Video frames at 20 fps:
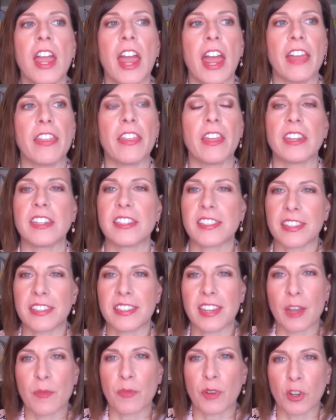and then as the
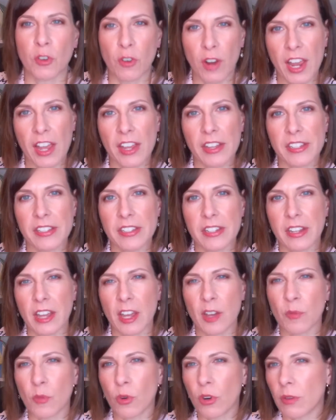day progressed, it
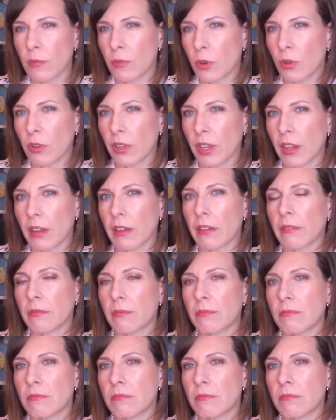got more emollient